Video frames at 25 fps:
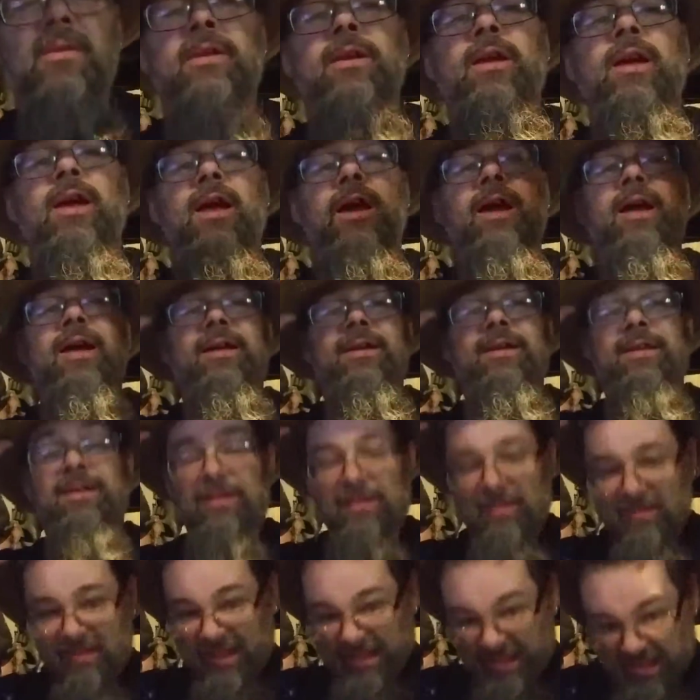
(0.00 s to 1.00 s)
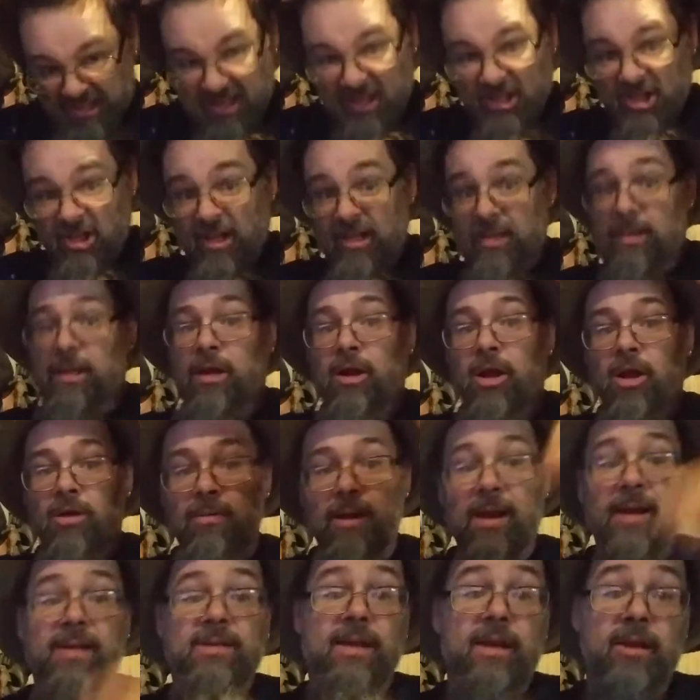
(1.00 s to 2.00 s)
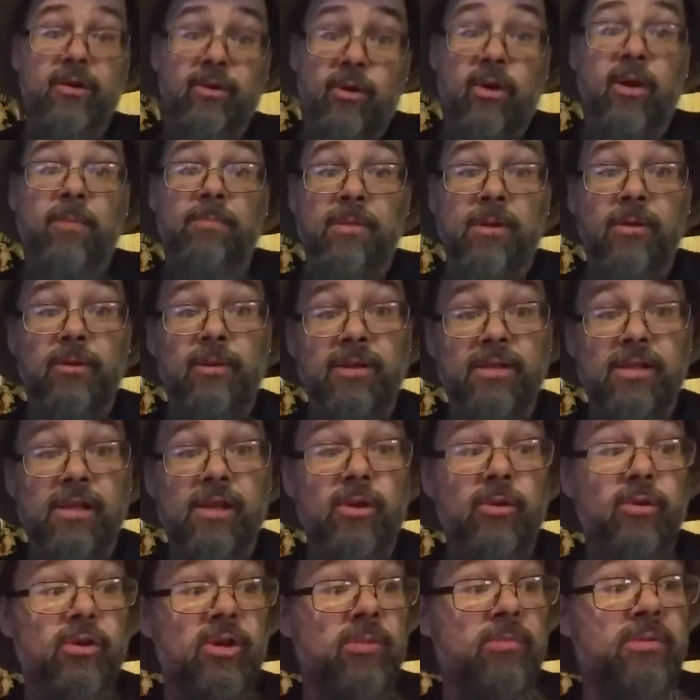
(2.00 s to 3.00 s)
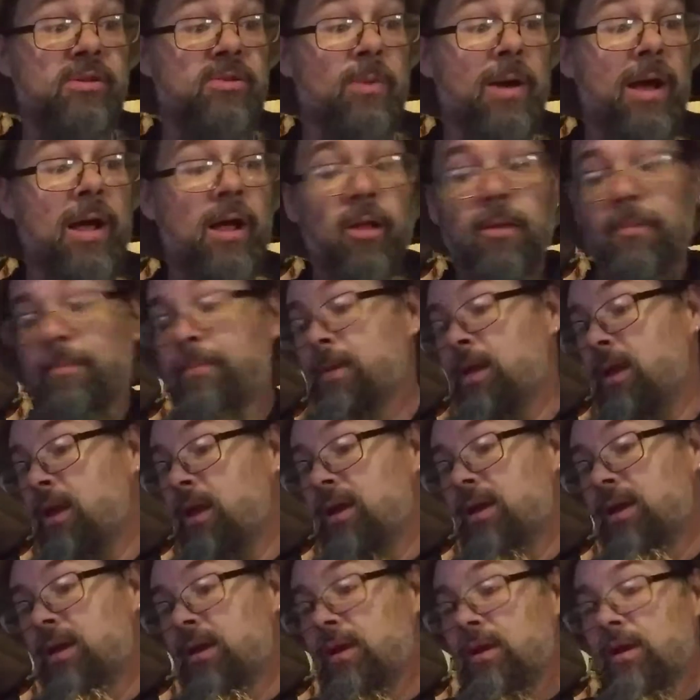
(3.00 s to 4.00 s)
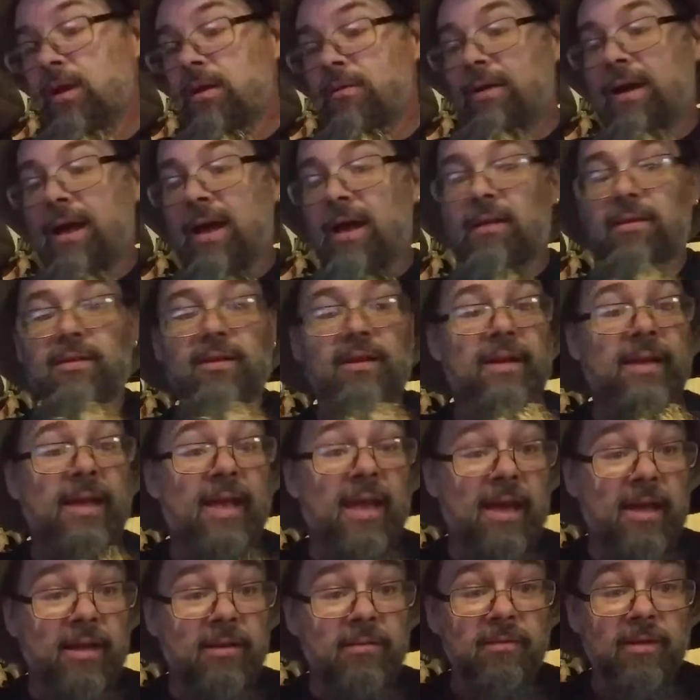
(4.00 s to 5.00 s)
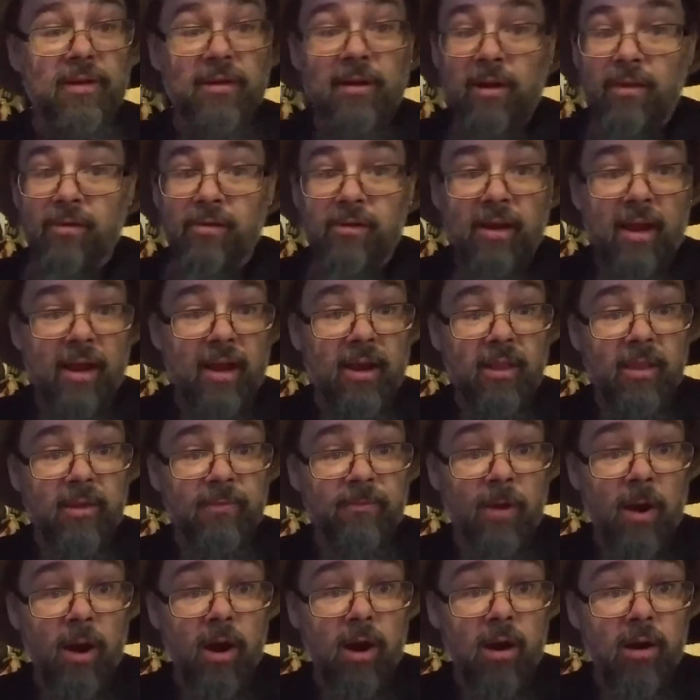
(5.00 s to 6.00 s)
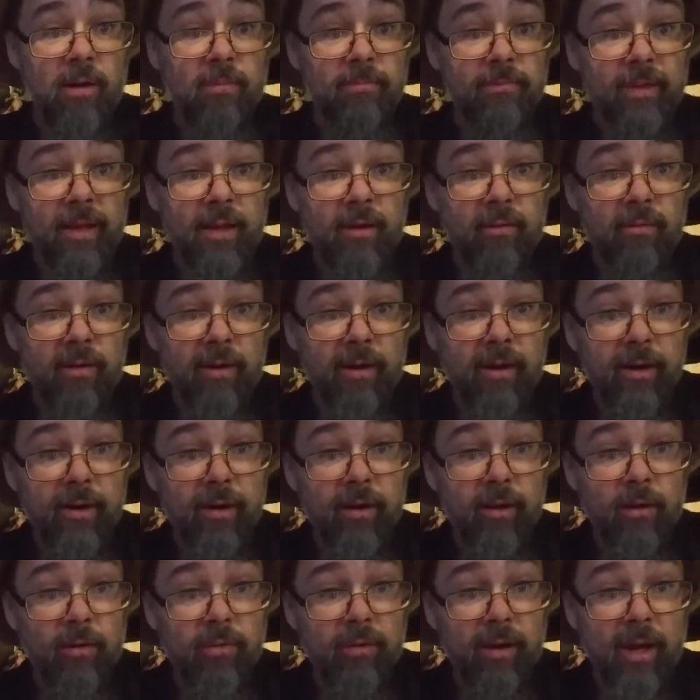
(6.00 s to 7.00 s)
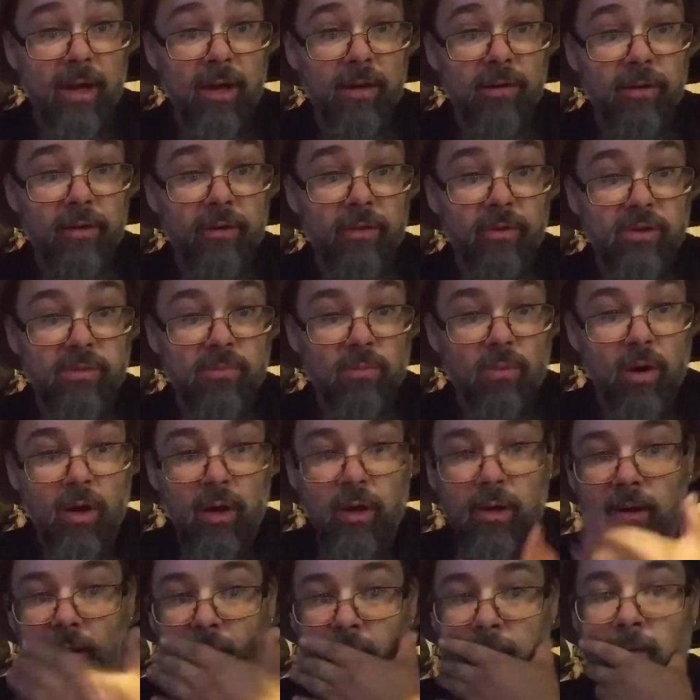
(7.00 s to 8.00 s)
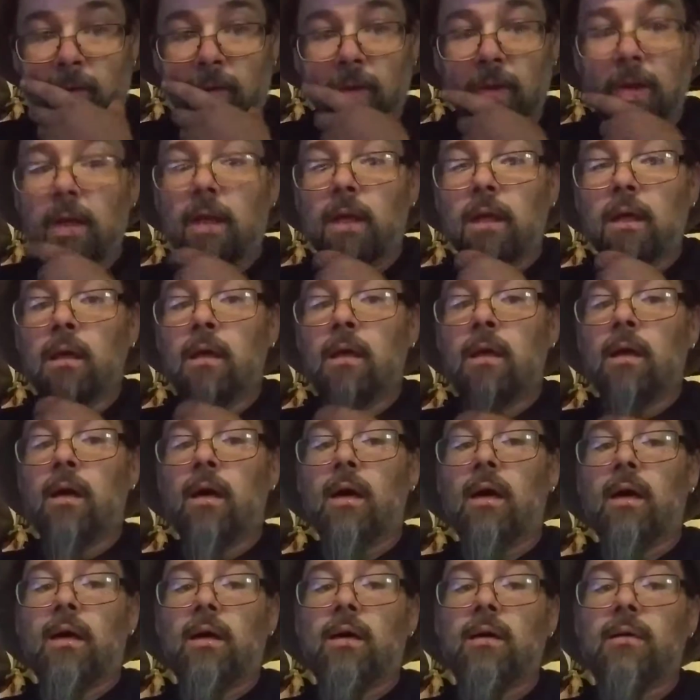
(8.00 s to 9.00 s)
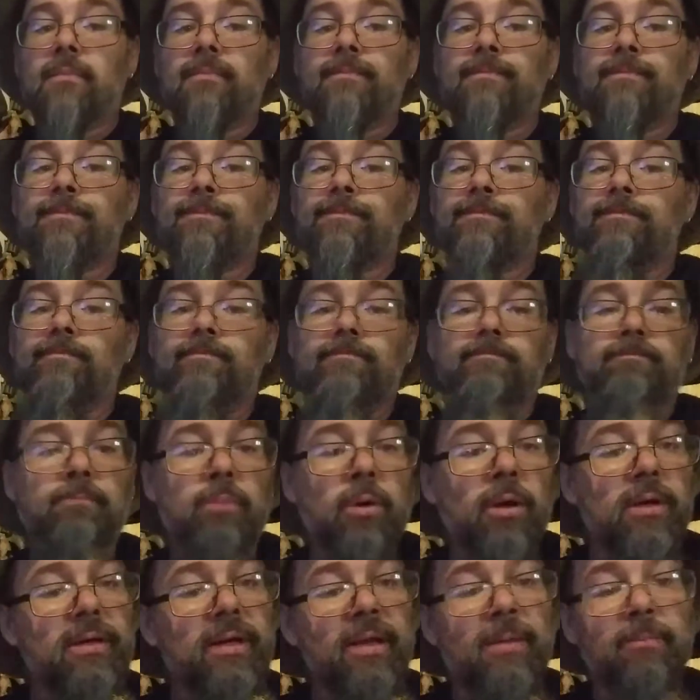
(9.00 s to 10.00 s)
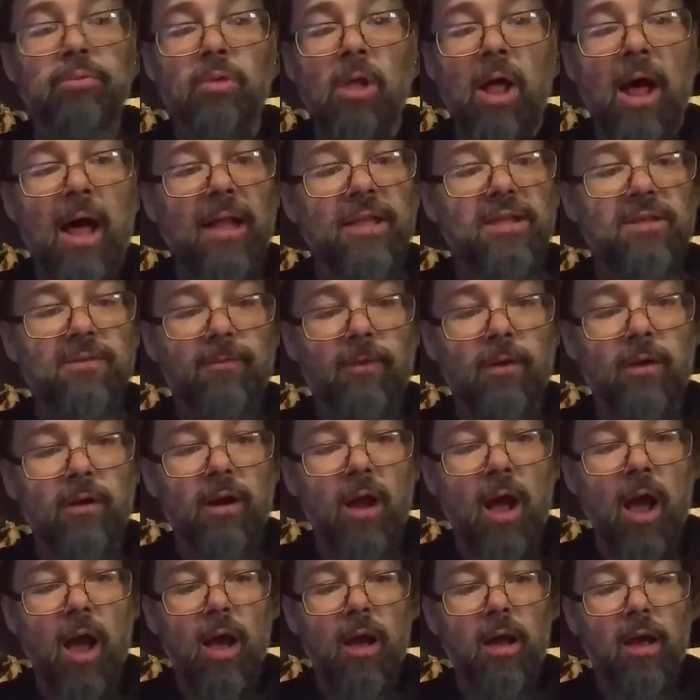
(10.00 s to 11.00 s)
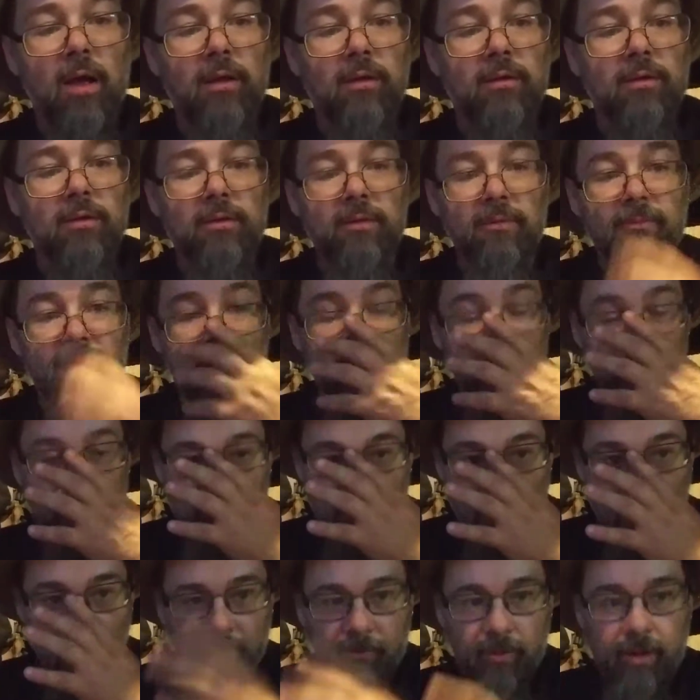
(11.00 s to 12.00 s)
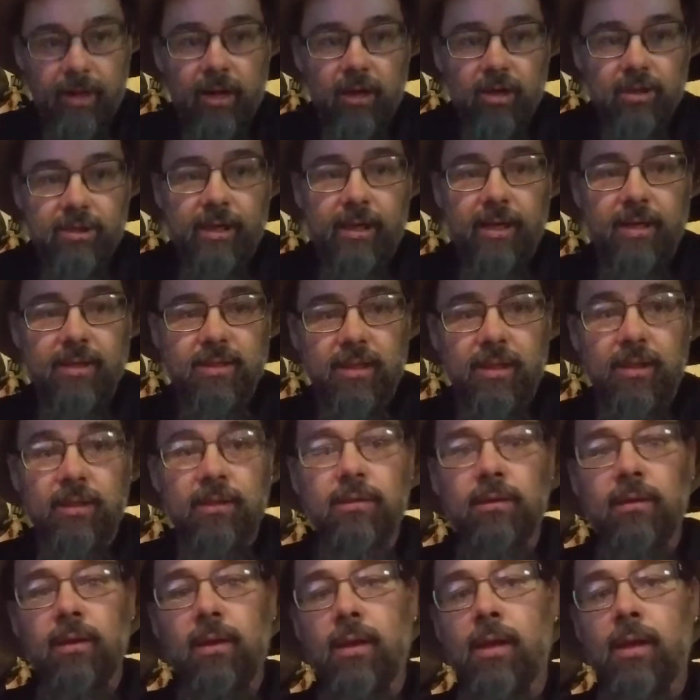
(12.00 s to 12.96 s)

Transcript: I guess I should get that all right because I do upload this to YouTube as well. Well, again, another day on the farm, getting ready to go down and do some work. Putting in plots for this fall for deer season.